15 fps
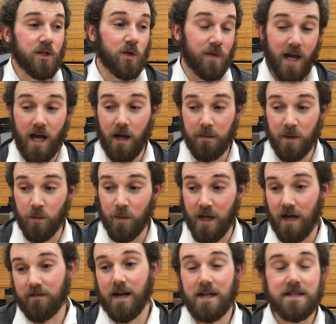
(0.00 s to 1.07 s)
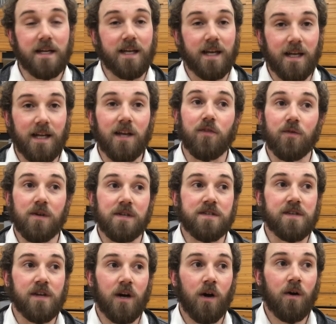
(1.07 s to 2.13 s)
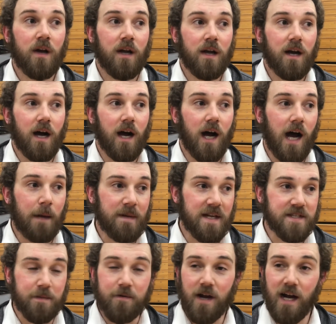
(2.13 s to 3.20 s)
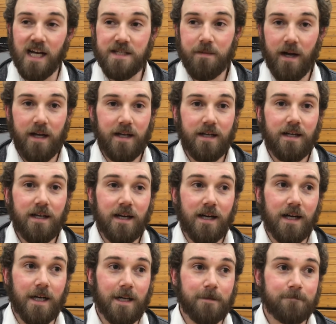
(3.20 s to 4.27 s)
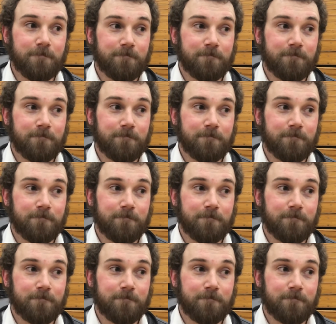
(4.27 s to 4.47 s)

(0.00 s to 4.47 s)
do that. I mean, we have guys that can hit threes. So I'm not surprised by it. That